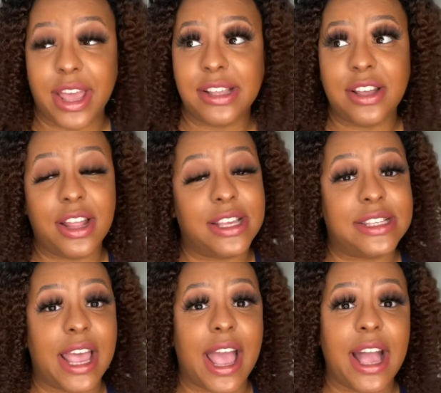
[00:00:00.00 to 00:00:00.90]
That's all I can
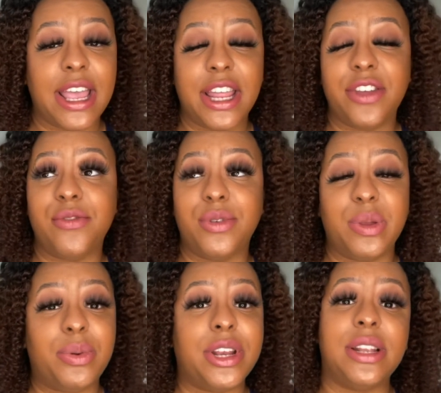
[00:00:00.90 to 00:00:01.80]
say. I can't even really
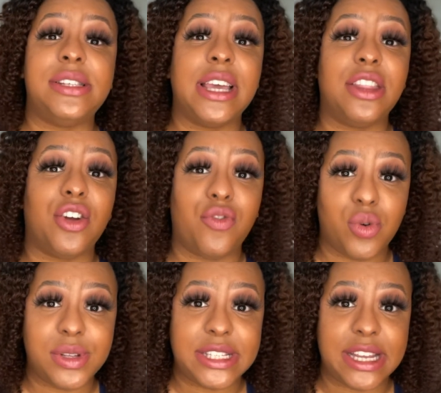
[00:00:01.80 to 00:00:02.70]
put it together a
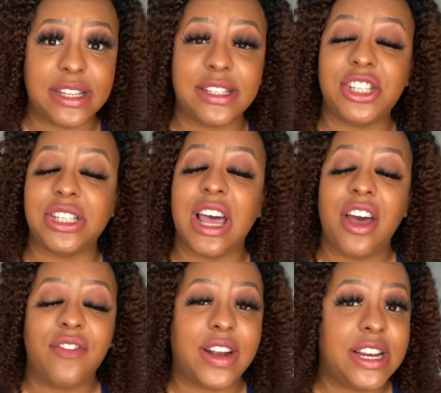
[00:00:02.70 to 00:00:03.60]
full sentence. Just
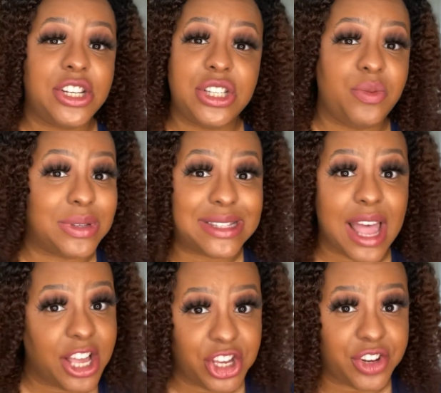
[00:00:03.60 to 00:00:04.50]
financially was
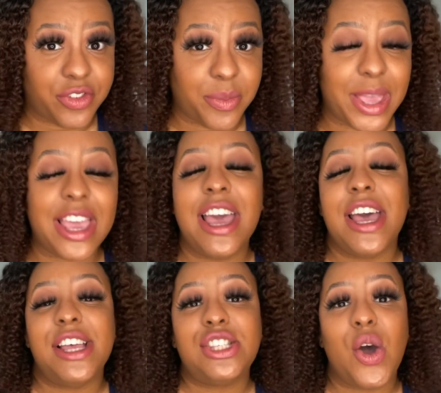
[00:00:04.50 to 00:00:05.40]
not good for me.
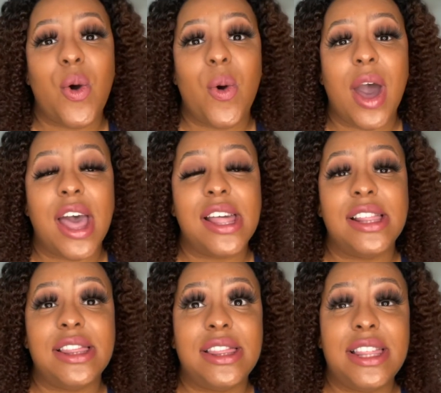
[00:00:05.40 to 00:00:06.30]
So
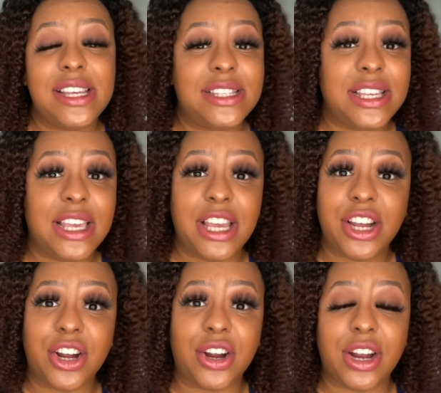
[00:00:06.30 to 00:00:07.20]
this
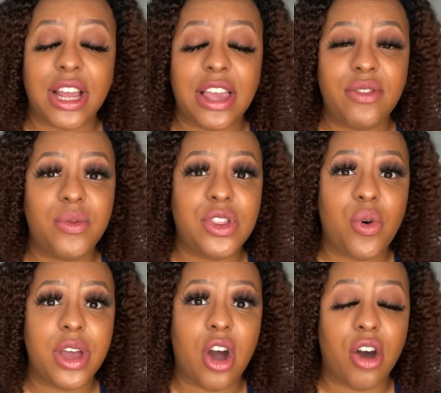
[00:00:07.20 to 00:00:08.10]
year, even with
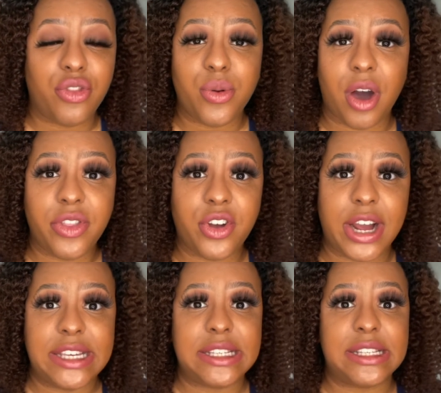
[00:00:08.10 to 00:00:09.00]
going through all the
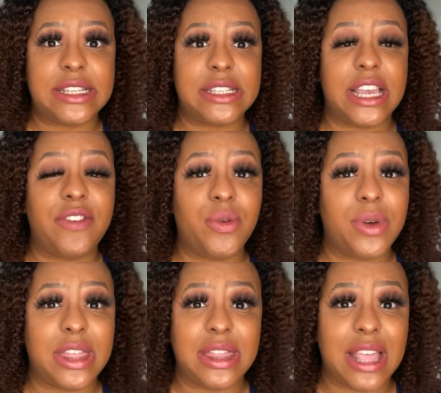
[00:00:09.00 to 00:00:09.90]
craziness, even
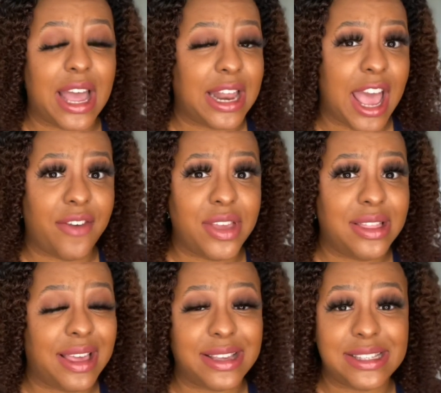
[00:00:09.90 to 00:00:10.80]
with not having
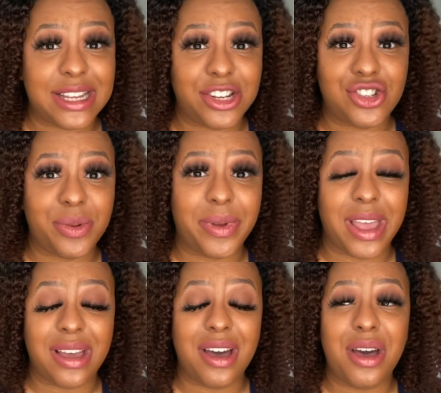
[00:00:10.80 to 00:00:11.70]
like a steady stream of
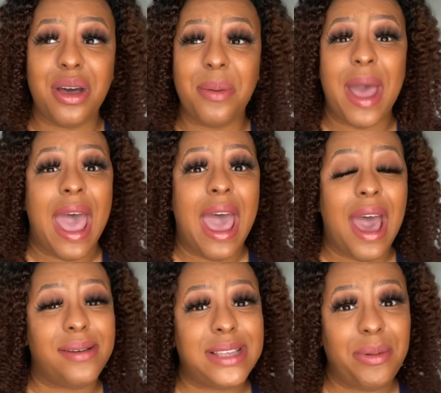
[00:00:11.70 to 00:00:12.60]
income,
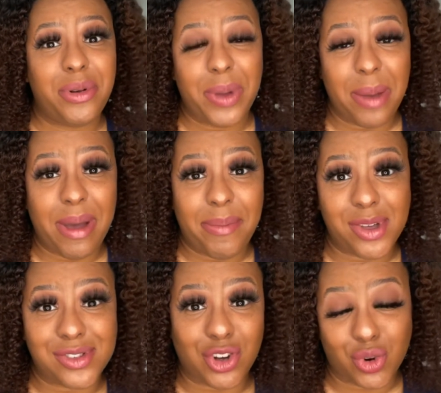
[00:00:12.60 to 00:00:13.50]
I was able to pay my
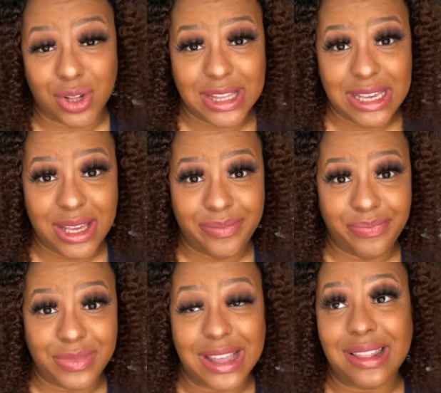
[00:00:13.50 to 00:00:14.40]
bills early
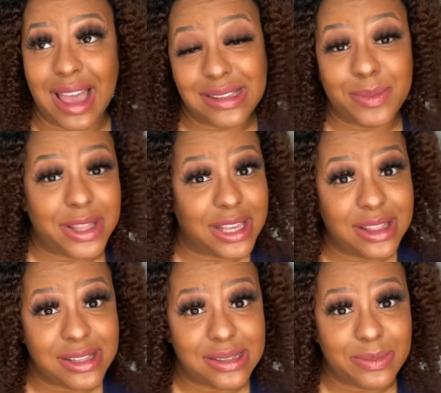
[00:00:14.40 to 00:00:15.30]
last month
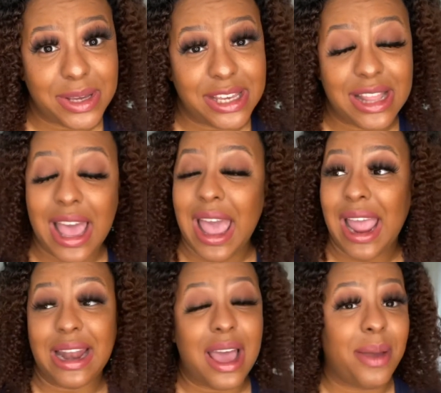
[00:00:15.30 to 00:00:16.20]
and this month,
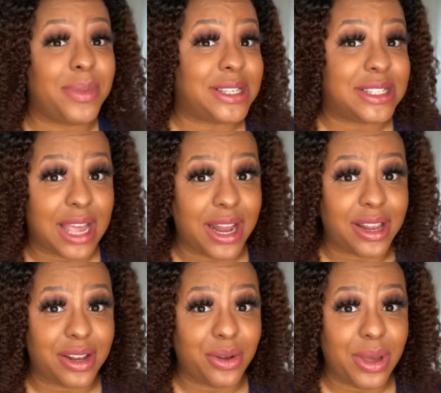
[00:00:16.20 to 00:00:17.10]
and I'm
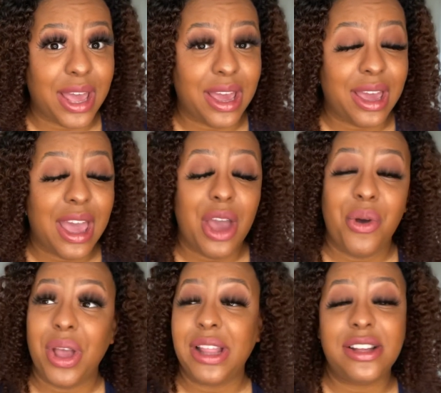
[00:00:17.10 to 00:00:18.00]
excited, okay?
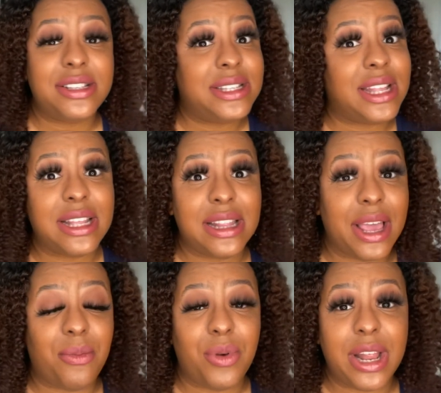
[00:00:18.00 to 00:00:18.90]
There's nothing like
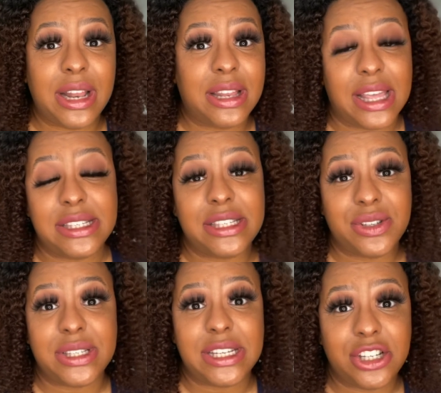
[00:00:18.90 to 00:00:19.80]
when they still
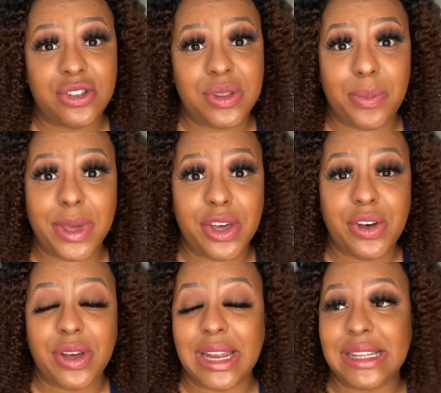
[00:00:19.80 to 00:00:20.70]
send you the
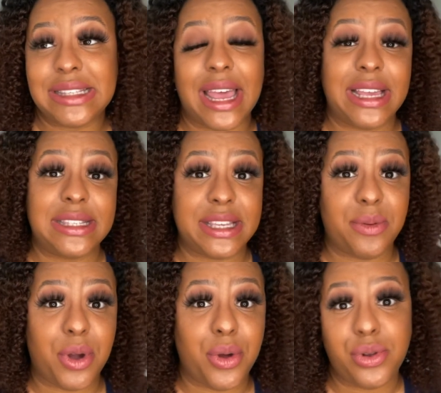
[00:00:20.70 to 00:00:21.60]
bill and it's like
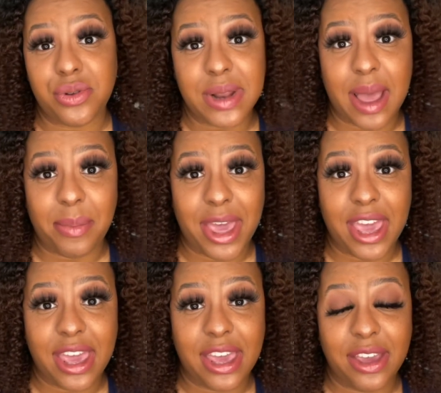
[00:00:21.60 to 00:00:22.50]
0, do not pay.